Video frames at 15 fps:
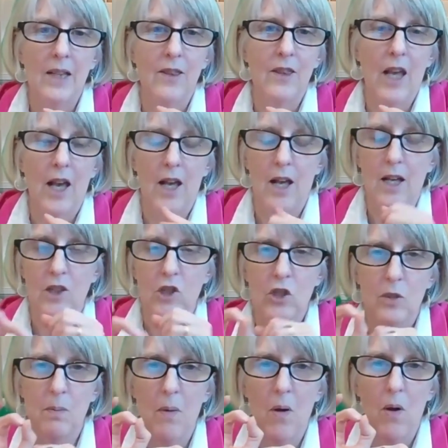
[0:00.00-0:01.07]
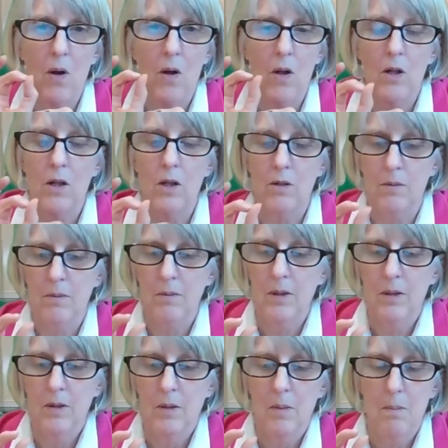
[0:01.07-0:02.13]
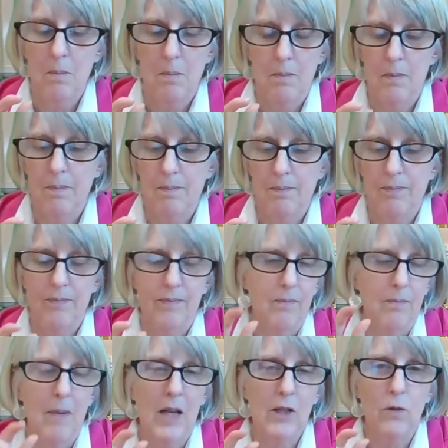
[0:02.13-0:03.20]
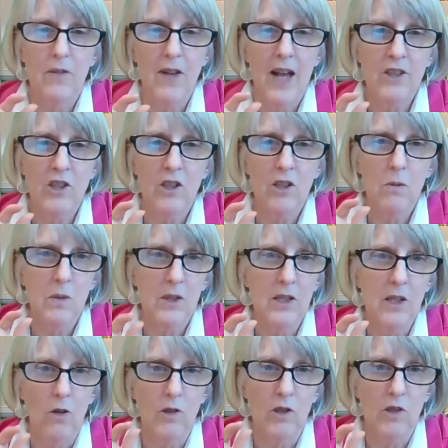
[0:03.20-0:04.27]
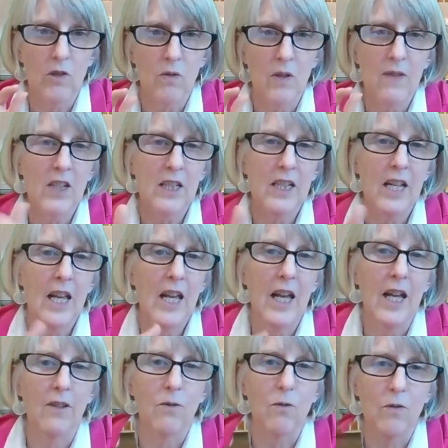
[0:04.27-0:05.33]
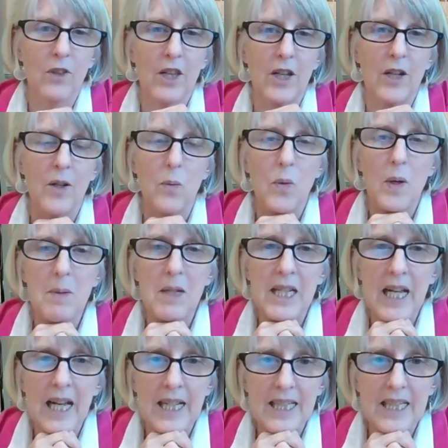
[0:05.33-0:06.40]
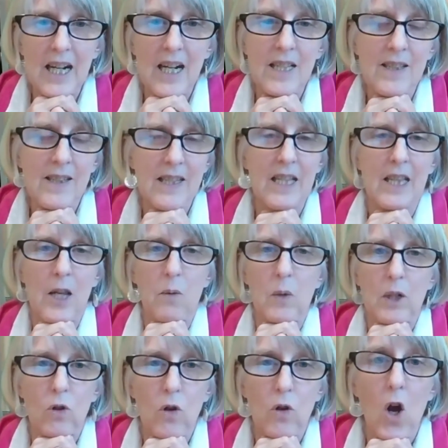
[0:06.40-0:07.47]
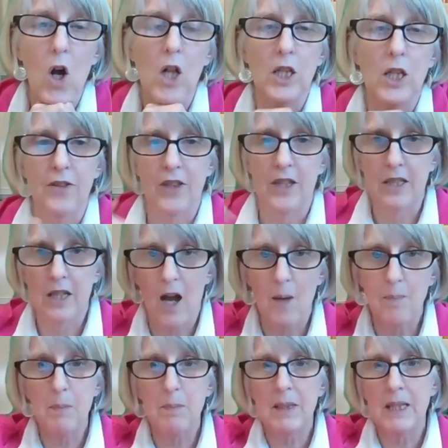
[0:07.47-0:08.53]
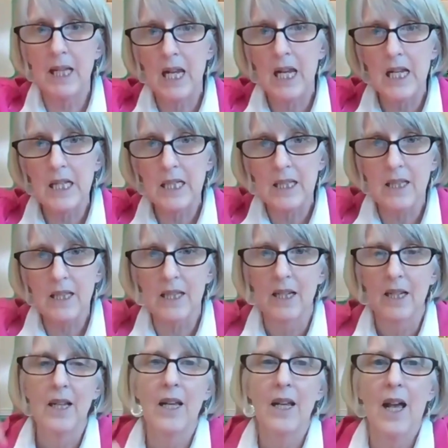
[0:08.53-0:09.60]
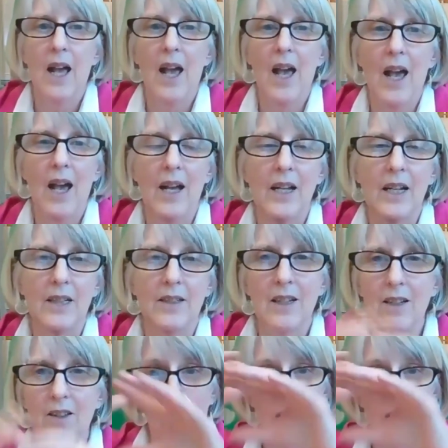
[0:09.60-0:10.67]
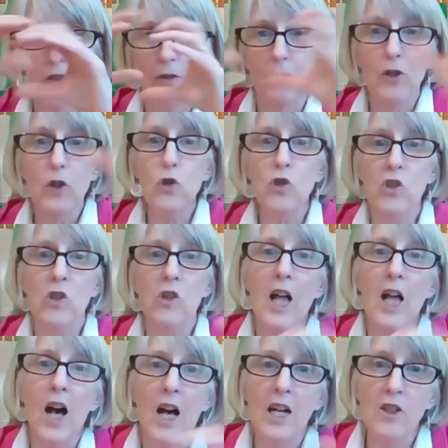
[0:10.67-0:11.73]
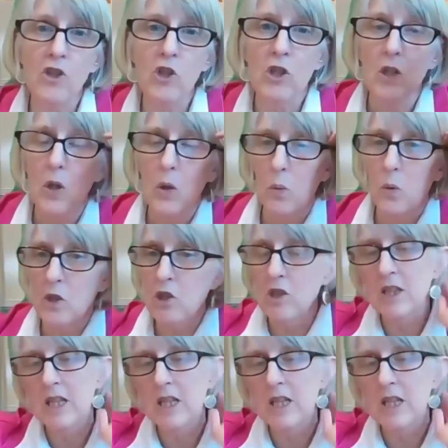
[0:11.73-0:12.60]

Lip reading: the small metal fastener was known as a rivet, and the women had guns and they would crawl on the top of planes and on the fuselage, which is